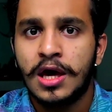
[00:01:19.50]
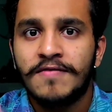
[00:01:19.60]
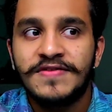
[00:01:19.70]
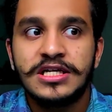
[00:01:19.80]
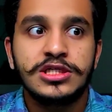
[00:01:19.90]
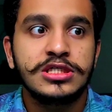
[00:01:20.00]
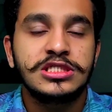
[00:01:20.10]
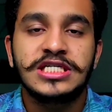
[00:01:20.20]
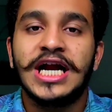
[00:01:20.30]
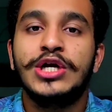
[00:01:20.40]
We
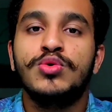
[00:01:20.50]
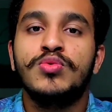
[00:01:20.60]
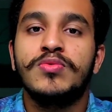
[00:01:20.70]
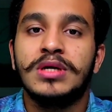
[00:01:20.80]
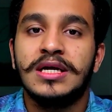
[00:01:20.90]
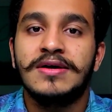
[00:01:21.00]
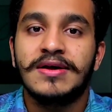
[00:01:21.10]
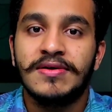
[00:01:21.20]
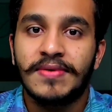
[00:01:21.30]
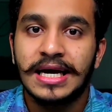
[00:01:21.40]
just try to
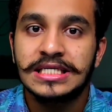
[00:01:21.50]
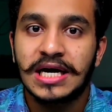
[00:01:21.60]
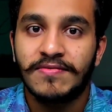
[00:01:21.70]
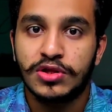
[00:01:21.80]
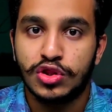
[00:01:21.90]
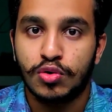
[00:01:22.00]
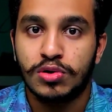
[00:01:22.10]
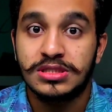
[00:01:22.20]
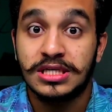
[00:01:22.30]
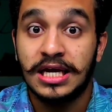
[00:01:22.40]
revise our
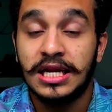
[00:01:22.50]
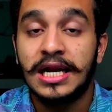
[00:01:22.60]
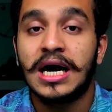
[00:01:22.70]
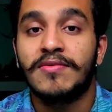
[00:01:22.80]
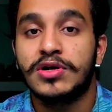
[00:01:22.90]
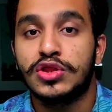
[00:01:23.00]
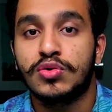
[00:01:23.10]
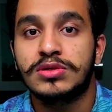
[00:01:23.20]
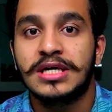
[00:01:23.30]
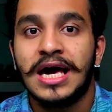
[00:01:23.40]
notes, reread our
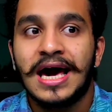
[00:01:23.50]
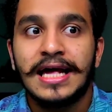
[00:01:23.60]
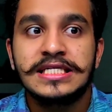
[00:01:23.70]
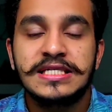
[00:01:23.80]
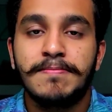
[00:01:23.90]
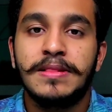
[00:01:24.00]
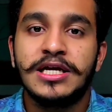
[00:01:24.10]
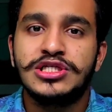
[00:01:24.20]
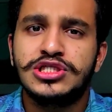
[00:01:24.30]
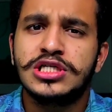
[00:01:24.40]
notes, and
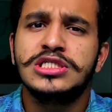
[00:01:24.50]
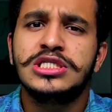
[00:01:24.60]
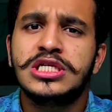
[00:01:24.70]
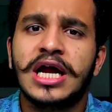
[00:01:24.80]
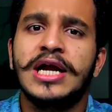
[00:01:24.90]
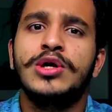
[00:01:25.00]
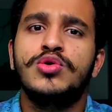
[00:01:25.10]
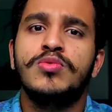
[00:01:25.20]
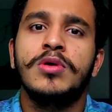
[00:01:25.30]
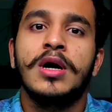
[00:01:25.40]
simply just try
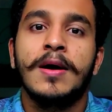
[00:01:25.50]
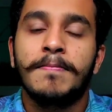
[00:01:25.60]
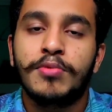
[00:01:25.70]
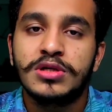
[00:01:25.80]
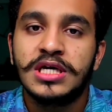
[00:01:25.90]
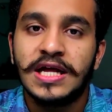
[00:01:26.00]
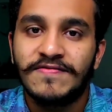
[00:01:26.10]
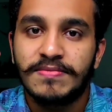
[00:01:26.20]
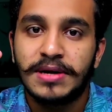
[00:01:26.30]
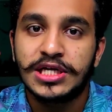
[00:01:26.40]
to put the
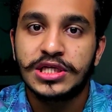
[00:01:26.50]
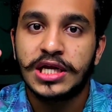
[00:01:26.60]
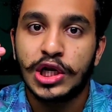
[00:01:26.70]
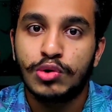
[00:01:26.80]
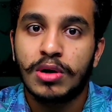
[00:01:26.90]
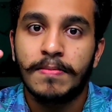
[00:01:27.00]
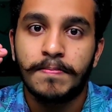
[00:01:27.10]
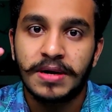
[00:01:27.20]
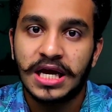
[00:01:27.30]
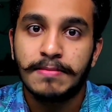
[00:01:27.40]
information into our
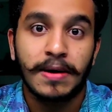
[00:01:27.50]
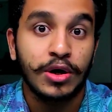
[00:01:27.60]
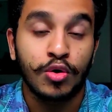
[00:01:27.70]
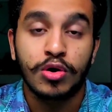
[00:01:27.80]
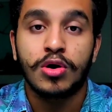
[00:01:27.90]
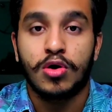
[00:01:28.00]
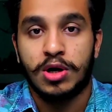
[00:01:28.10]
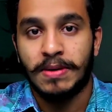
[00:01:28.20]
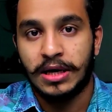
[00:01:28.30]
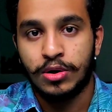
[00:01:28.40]
brain by hook or
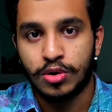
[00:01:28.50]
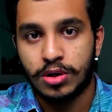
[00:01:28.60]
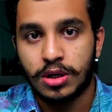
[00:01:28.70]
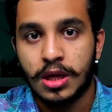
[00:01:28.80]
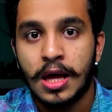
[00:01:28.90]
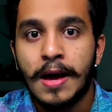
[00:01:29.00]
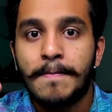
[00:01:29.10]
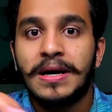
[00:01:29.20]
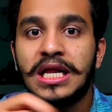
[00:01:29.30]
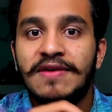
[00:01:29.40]
by crook.
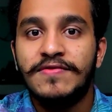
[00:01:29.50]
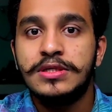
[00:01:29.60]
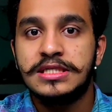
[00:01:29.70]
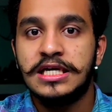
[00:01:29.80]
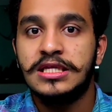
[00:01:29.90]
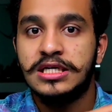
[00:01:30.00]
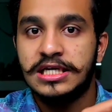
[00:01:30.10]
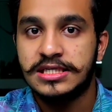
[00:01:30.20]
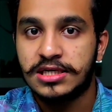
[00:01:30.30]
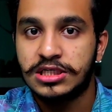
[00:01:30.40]
But if you see the
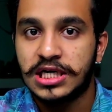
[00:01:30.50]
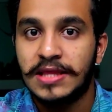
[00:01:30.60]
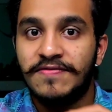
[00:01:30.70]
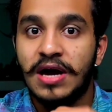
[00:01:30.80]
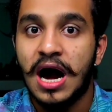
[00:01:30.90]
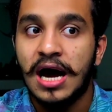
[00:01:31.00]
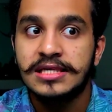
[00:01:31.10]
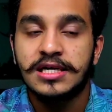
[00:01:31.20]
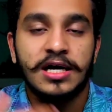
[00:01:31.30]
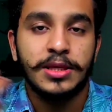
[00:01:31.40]
research and if you
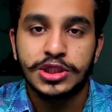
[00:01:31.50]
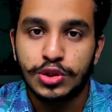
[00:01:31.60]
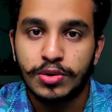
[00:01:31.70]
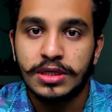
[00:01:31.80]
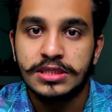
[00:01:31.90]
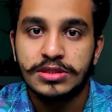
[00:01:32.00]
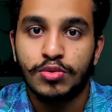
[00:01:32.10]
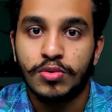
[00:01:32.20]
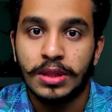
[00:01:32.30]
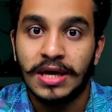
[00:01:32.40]
ask other students
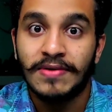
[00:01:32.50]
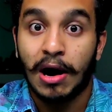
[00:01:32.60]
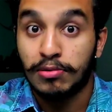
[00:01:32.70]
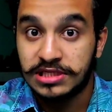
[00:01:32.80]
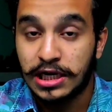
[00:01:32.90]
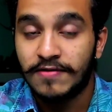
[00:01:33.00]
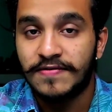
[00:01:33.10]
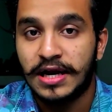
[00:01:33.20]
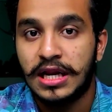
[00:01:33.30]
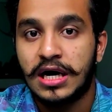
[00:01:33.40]
who live outside of
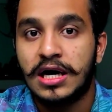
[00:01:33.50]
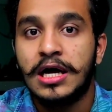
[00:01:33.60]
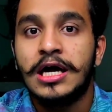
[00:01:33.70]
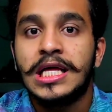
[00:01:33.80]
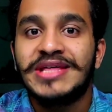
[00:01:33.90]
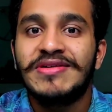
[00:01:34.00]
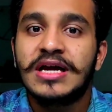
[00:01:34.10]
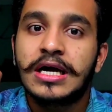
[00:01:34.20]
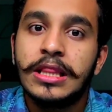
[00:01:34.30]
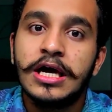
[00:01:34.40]
India, they will
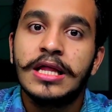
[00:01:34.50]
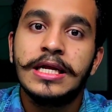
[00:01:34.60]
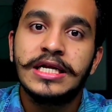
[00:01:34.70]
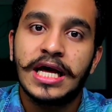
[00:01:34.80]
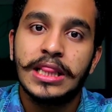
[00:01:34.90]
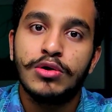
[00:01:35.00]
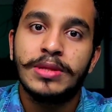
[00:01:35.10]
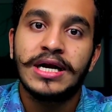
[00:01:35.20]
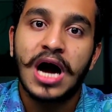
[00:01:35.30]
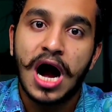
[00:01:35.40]
clearly tell you
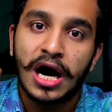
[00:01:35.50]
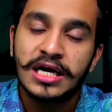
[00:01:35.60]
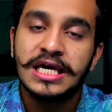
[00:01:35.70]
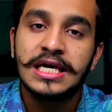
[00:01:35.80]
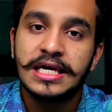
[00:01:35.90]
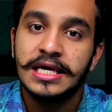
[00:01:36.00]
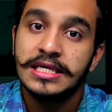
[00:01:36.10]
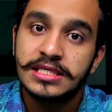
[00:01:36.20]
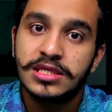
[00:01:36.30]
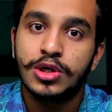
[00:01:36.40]
that Anki
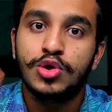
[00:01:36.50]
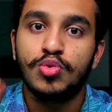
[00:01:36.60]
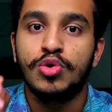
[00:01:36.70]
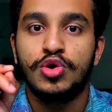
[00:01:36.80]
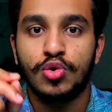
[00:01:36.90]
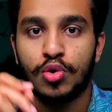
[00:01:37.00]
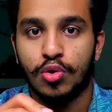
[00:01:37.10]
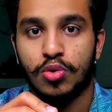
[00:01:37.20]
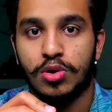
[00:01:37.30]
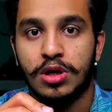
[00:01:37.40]
is the tool to
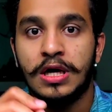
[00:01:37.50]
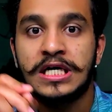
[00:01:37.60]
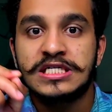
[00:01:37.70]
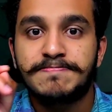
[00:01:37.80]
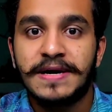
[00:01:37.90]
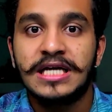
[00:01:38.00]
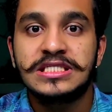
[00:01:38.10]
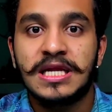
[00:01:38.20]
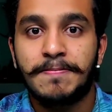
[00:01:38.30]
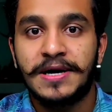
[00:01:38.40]
go.
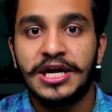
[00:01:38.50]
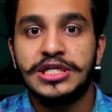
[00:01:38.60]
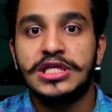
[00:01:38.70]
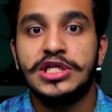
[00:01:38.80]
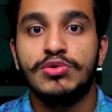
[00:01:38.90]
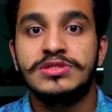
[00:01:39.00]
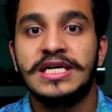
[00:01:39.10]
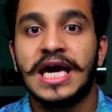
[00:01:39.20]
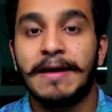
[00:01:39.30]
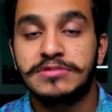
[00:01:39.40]
Spaced repetition
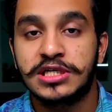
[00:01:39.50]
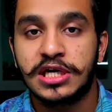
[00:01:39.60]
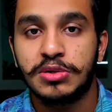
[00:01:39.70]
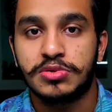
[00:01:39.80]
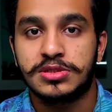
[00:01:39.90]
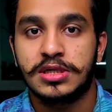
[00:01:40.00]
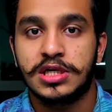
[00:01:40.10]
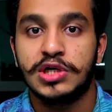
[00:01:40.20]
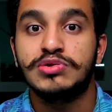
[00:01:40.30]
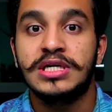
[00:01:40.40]
using MCQs,
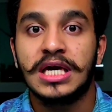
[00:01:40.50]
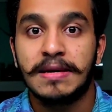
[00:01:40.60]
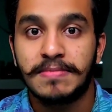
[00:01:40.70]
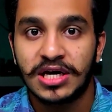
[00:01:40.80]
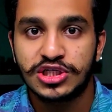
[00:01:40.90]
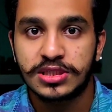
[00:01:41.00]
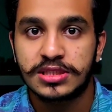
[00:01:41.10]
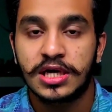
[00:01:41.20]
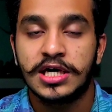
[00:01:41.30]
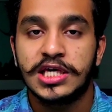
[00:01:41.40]
using
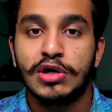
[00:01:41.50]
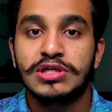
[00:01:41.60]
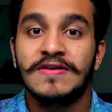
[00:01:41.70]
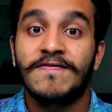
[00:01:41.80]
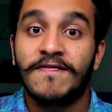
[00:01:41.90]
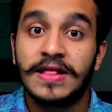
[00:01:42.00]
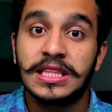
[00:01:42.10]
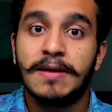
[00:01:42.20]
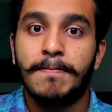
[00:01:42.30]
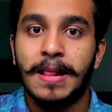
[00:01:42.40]
images, using fill
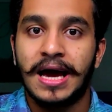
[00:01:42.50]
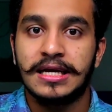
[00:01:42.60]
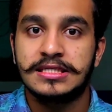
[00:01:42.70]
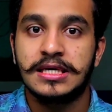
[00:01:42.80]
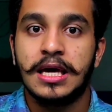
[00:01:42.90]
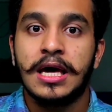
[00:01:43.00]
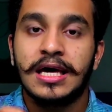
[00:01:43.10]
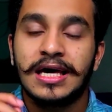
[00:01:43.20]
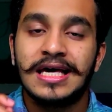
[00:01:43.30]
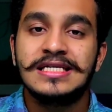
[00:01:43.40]
in the blanks
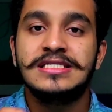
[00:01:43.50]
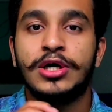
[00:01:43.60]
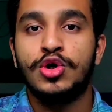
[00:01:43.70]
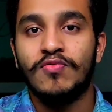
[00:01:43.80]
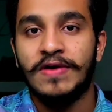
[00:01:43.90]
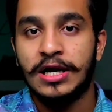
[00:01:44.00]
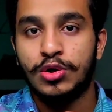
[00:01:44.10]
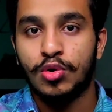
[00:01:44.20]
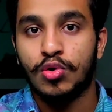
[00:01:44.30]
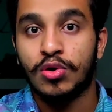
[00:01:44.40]
is the way
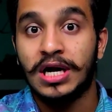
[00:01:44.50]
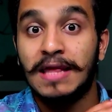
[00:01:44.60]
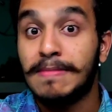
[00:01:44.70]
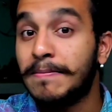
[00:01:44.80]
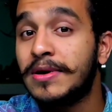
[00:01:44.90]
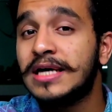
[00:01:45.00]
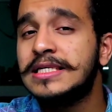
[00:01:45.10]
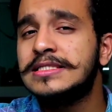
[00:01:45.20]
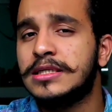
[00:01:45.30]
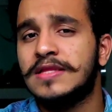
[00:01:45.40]
to go in
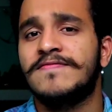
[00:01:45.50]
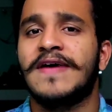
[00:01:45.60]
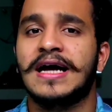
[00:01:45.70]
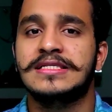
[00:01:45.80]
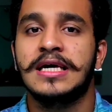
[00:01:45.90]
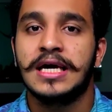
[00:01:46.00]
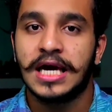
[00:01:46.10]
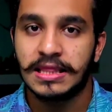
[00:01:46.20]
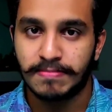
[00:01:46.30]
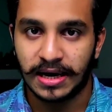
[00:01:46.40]
memorizing certain facts
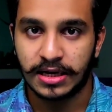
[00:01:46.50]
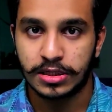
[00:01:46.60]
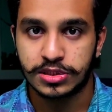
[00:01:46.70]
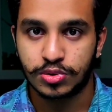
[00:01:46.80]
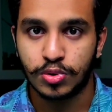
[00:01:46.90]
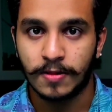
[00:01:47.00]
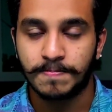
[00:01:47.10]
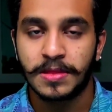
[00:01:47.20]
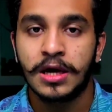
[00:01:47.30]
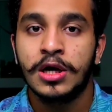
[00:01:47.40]
in medical school.
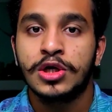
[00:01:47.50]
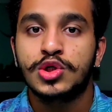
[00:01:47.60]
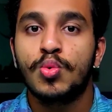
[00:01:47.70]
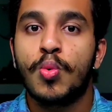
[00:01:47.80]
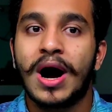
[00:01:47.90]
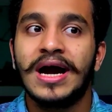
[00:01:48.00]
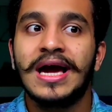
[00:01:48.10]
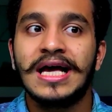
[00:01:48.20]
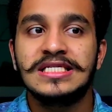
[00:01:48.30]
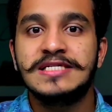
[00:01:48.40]
So why
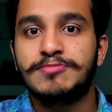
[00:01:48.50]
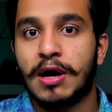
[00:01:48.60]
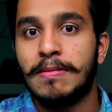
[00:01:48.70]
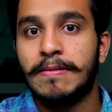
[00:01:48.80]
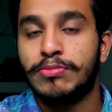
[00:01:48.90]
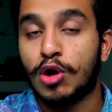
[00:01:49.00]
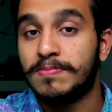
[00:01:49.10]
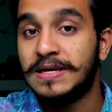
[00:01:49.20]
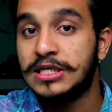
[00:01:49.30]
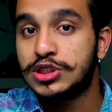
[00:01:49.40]
has this problem
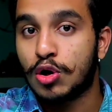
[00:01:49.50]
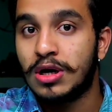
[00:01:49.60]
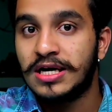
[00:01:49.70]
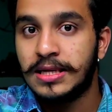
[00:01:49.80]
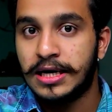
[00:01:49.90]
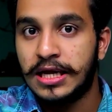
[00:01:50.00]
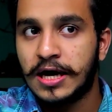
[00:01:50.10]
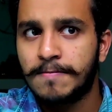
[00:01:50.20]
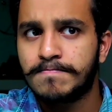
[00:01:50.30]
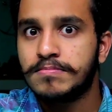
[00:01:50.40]
not been solved in
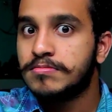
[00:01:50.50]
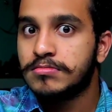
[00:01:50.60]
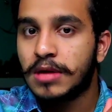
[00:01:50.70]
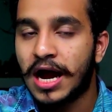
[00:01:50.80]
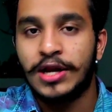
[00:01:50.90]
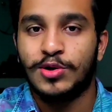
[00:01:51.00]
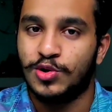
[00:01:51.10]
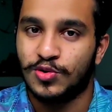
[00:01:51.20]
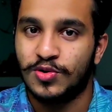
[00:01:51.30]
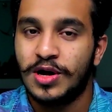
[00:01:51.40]
India? I don't
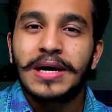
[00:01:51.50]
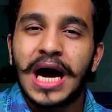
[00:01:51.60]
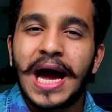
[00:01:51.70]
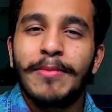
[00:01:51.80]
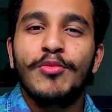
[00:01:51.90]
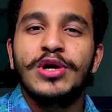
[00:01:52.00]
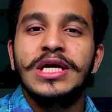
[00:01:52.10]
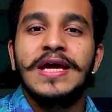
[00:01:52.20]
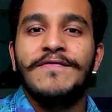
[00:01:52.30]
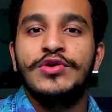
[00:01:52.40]
know. But I am going to
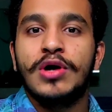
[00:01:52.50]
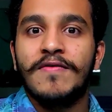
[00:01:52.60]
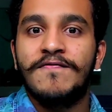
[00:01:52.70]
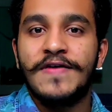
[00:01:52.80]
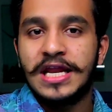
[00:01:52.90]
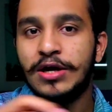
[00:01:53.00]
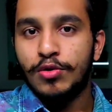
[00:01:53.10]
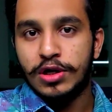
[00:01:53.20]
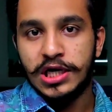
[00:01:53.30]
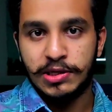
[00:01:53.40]
give you a very
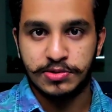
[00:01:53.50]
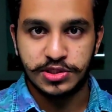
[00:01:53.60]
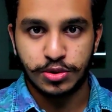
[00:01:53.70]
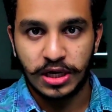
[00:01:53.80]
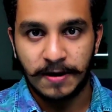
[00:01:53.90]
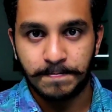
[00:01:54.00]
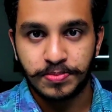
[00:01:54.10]
good news today.